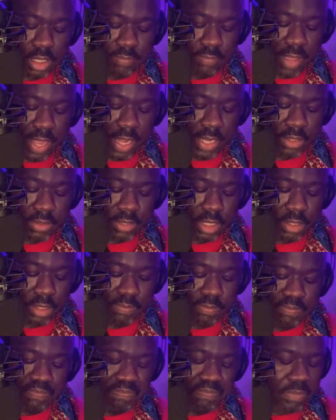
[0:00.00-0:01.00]
the factory.
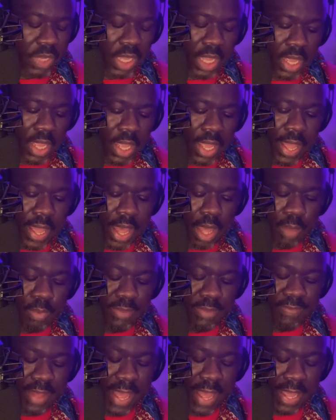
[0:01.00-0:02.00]
I'll be
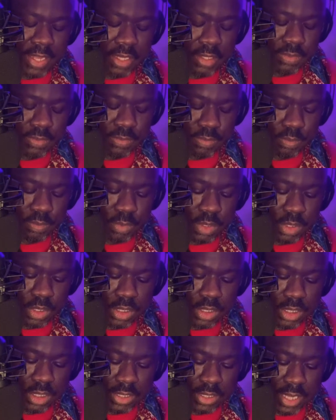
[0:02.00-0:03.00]
fine,
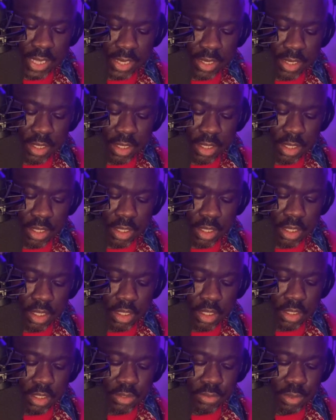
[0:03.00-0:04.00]
she said.
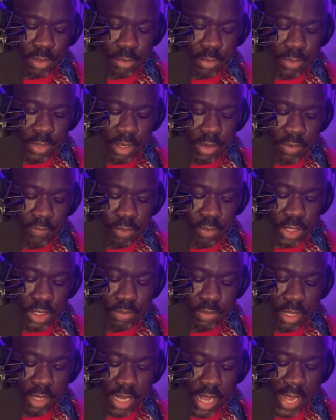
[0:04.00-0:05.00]
The tremor in her voice
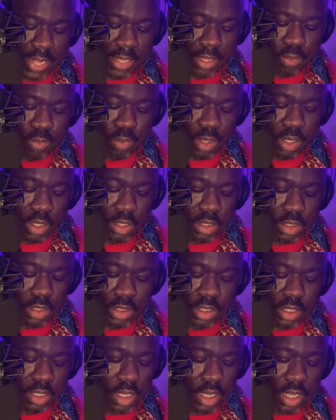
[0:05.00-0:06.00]
belied the
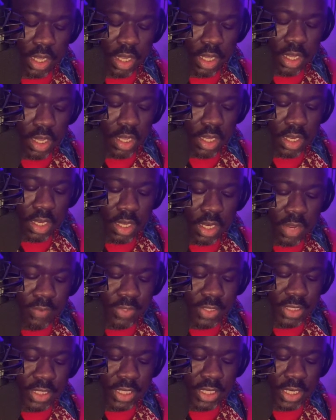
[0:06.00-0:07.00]
words. Never
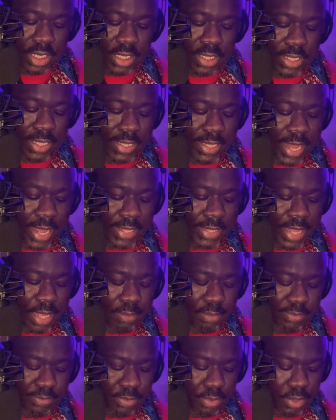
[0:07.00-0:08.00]
seen anything like that
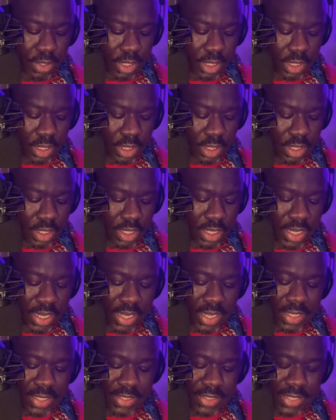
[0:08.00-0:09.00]
before.
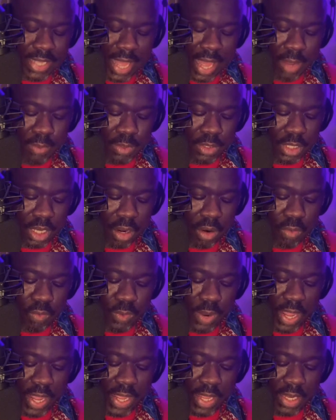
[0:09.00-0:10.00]
The sky was all
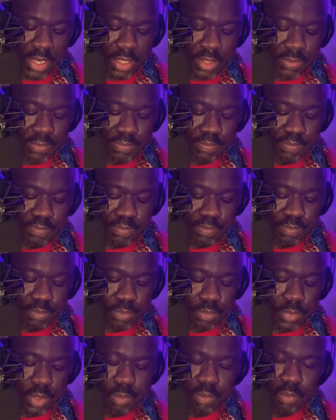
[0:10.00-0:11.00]
red,
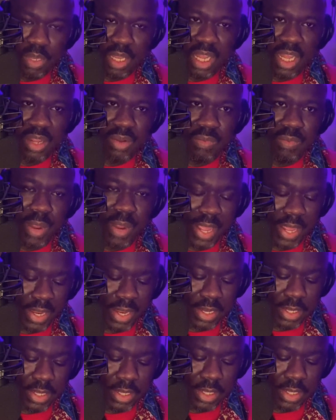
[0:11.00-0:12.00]
blood red,
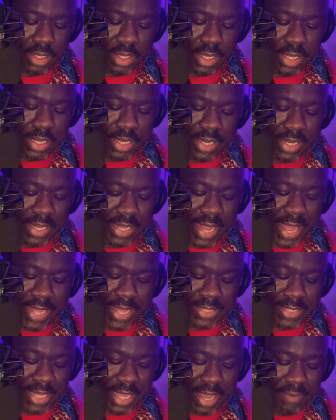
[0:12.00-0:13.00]

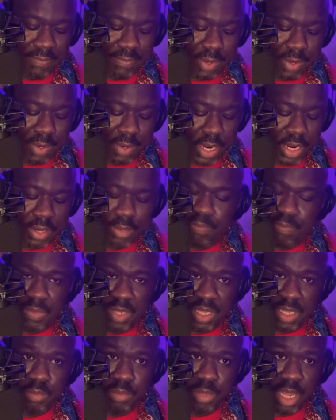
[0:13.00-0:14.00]
glass everywhere.
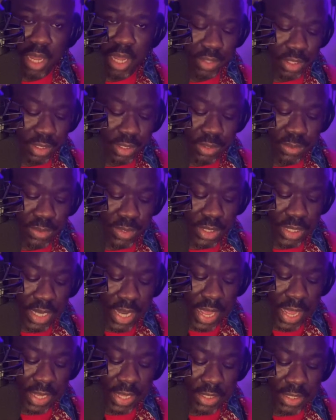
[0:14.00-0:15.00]
It'll be on the news
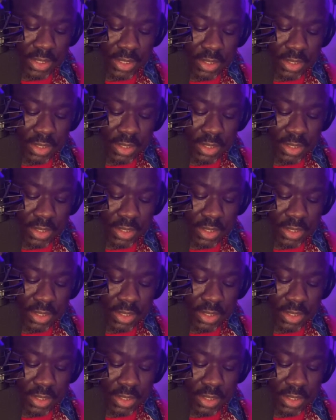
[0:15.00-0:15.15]
tonight.